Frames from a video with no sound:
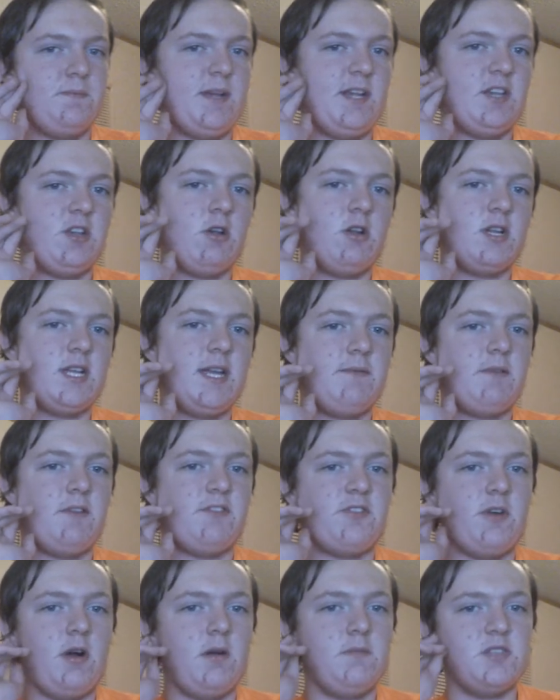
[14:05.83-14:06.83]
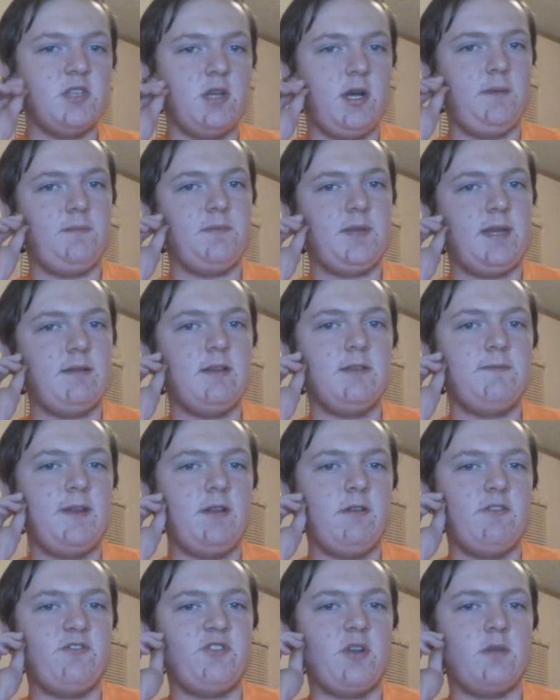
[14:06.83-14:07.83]
be sure to give it a thumbs up. Give this
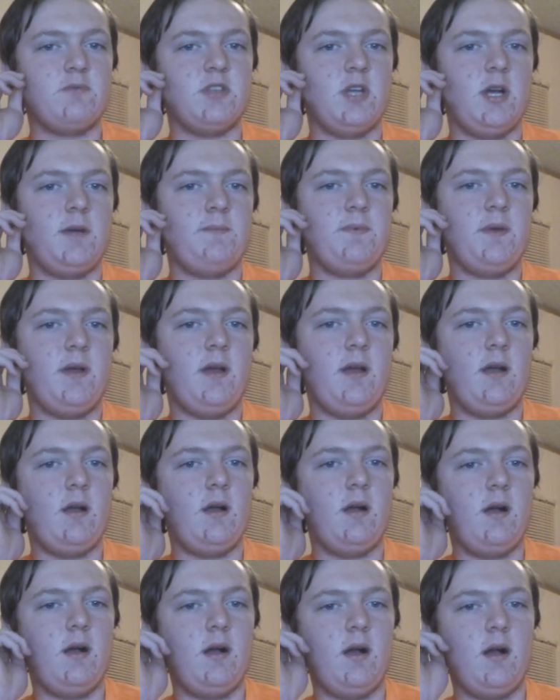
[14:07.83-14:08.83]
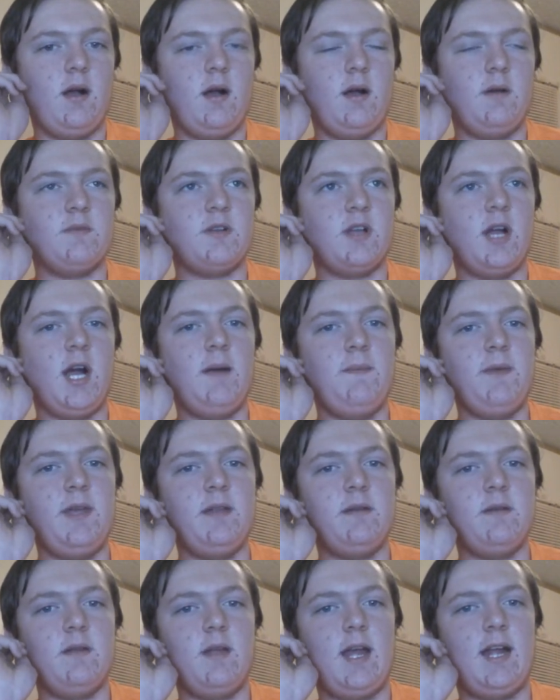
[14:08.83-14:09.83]
video a thumbs up. Um,
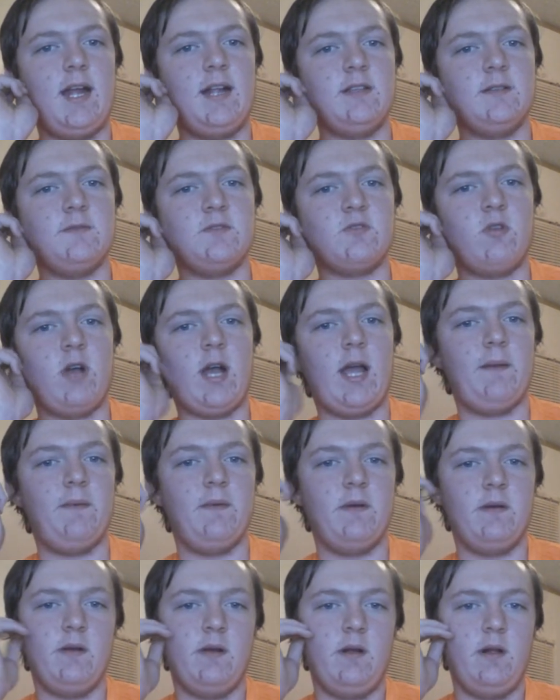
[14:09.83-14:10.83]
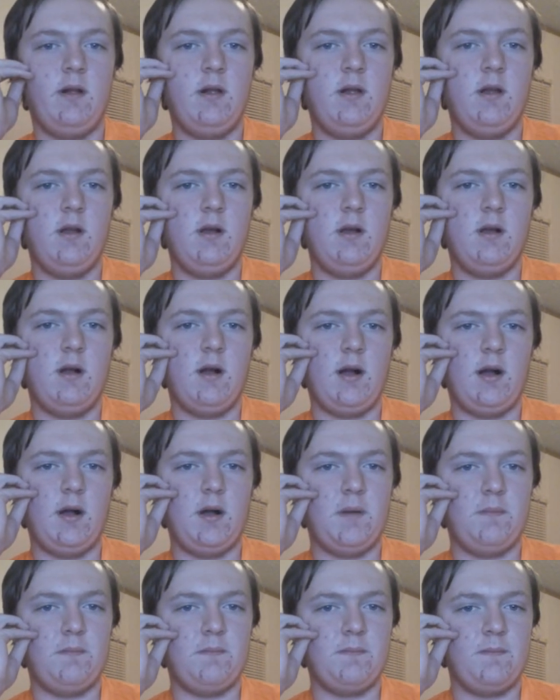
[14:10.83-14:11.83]
comment and subscribe.
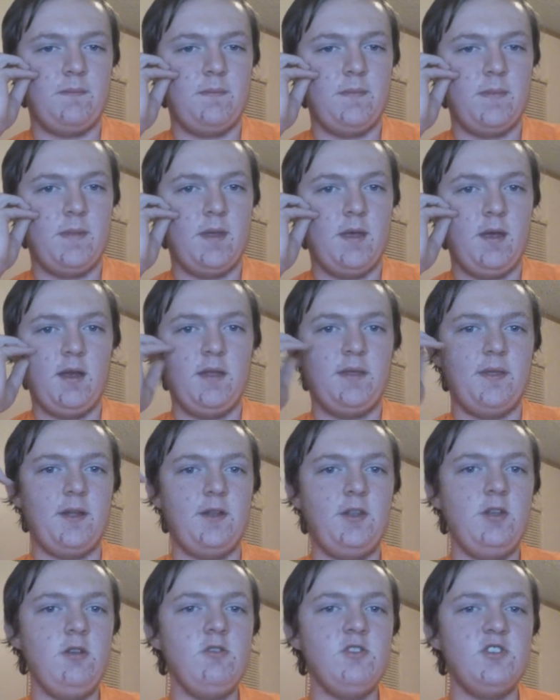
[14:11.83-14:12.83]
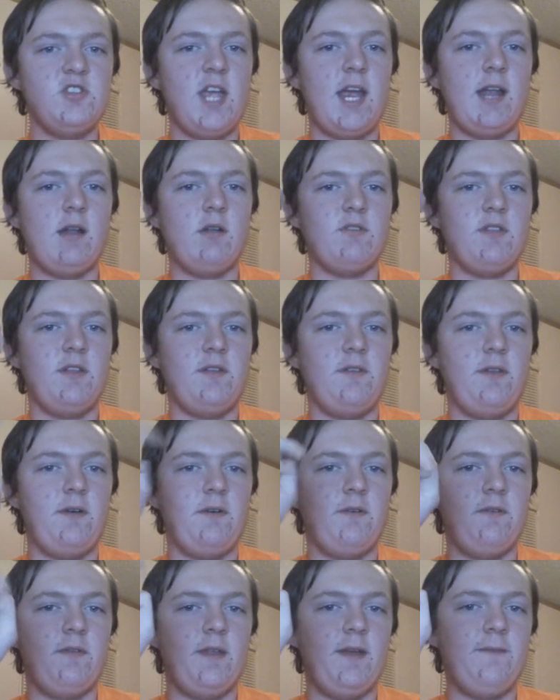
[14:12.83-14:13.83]
Um, the news channel, the,
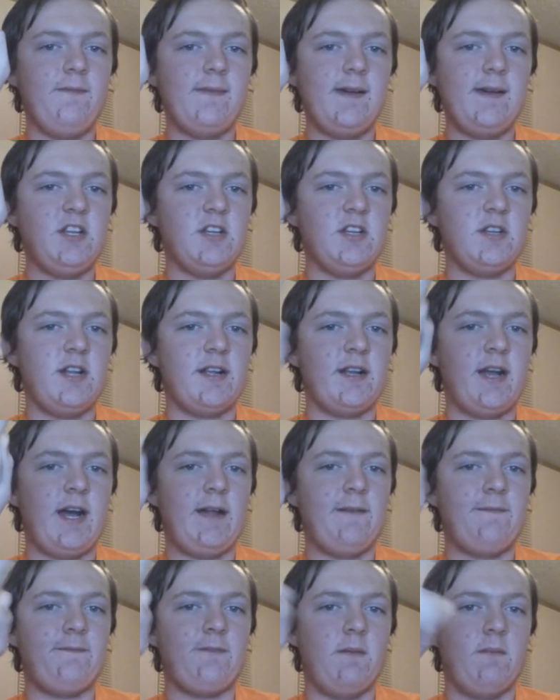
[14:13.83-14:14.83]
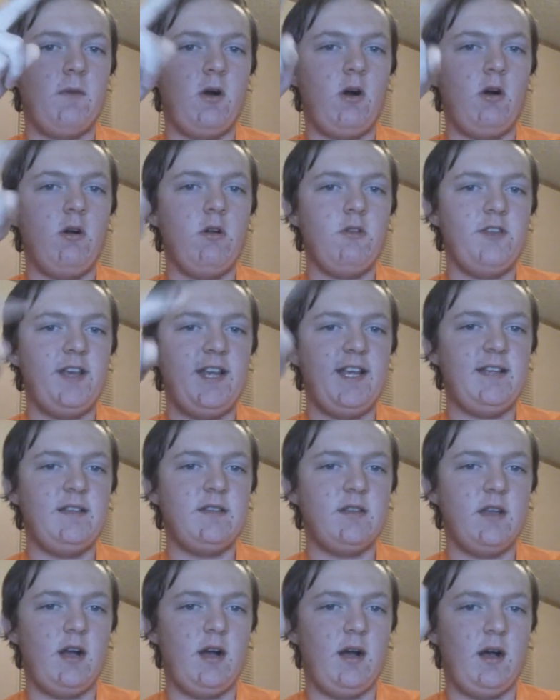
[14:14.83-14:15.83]
the, the information I got from all
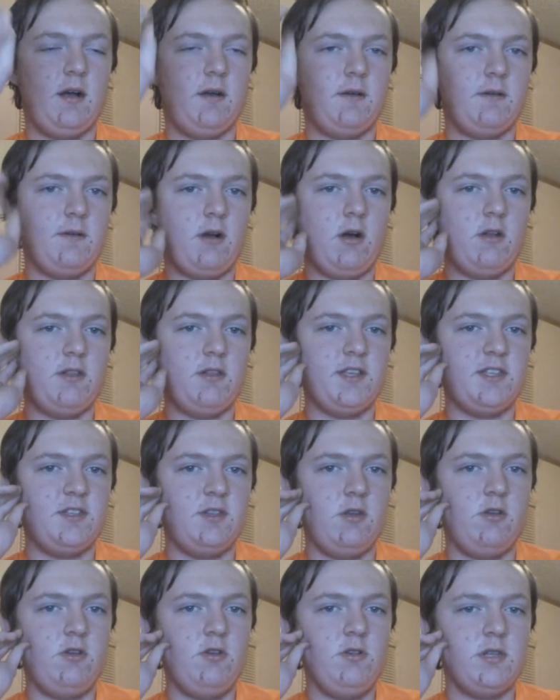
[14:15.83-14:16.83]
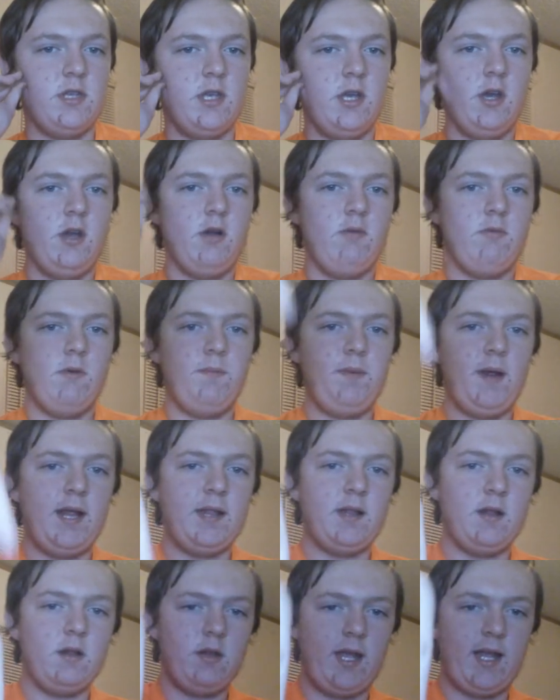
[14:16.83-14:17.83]
these, uh, all this news, will be
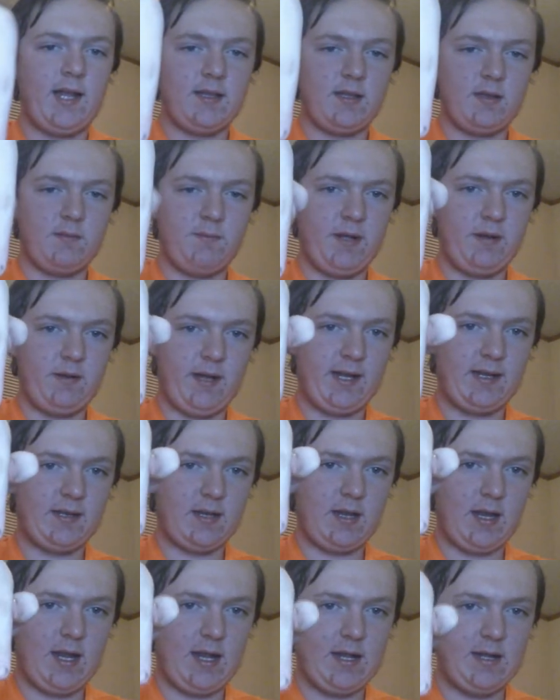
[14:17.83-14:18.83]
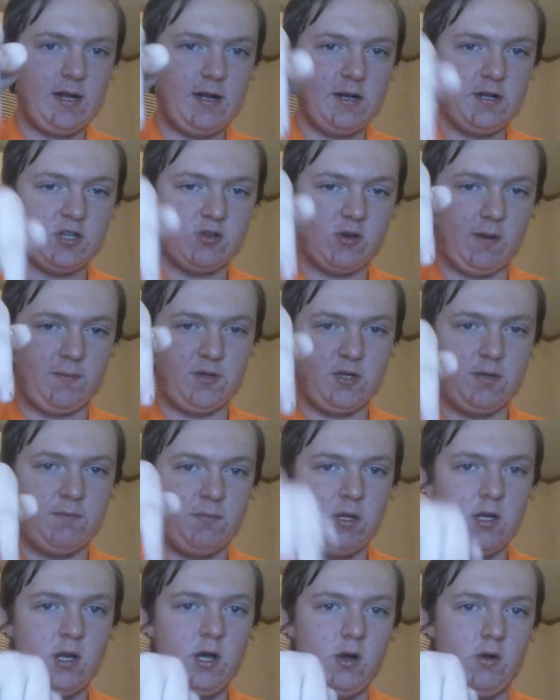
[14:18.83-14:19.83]
in the links, be links in the
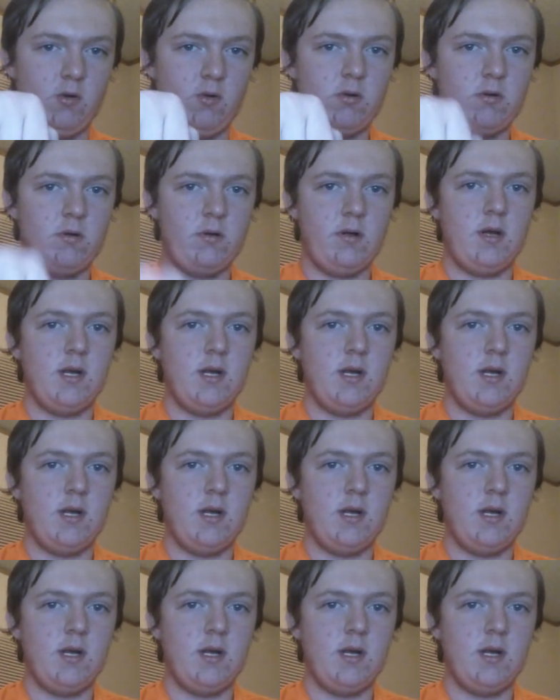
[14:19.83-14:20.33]
description below.